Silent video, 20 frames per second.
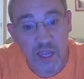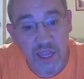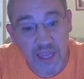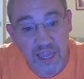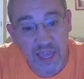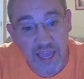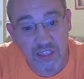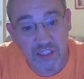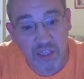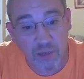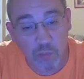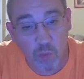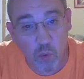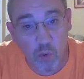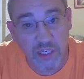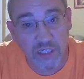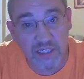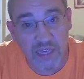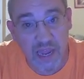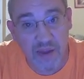He has an
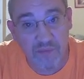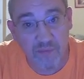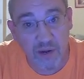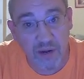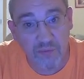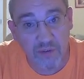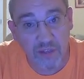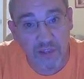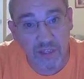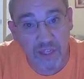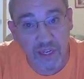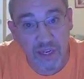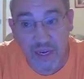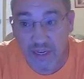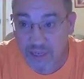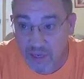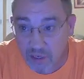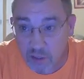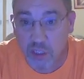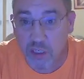appointed time for everything.
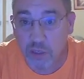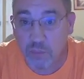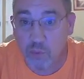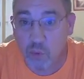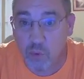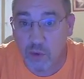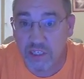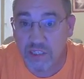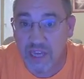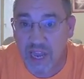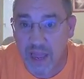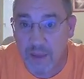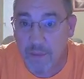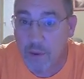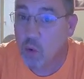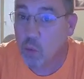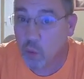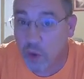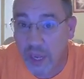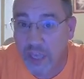And there's an appointed time.
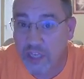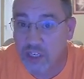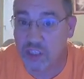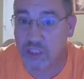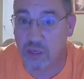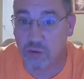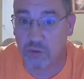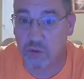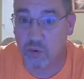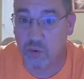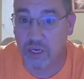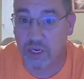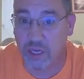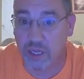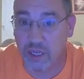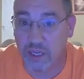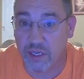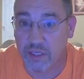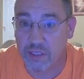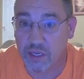We just don't know what it
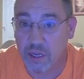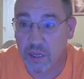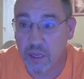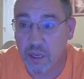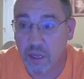is.